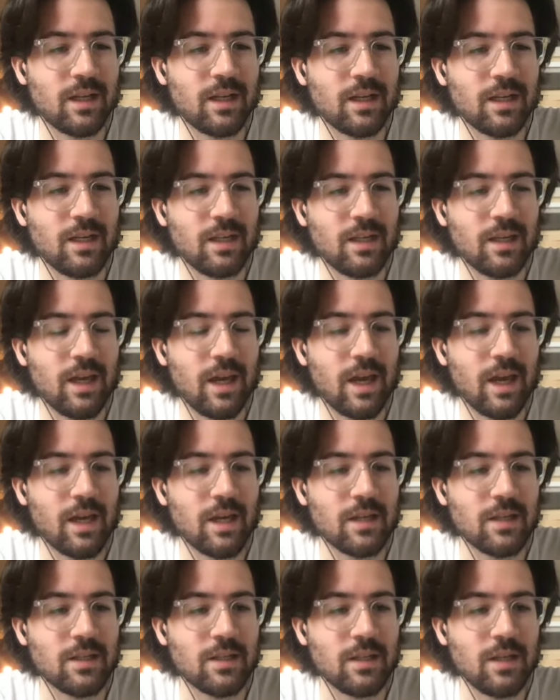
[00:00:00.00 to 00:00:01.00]
He
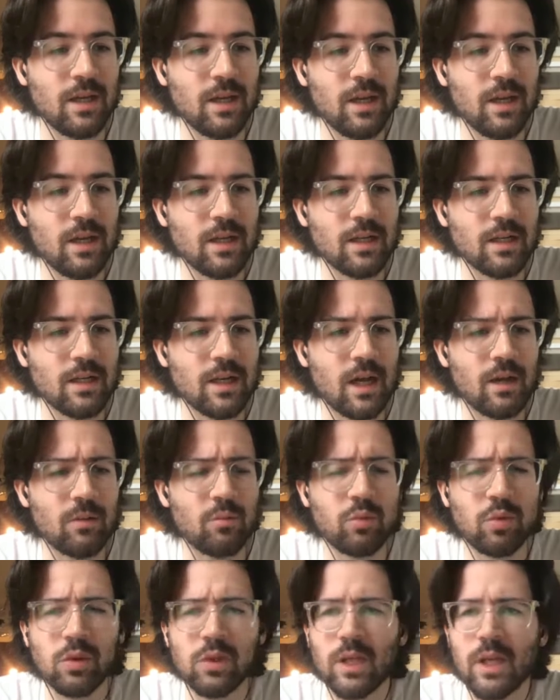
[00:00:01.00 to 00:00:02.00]
has not
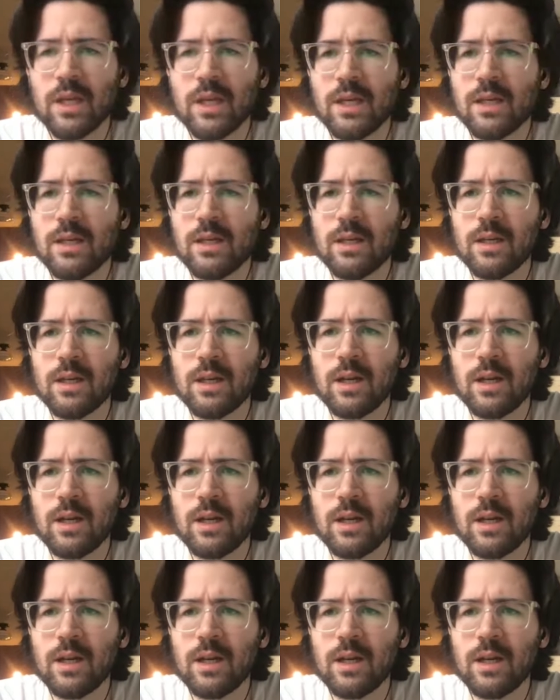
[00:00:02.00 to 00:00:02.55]
played,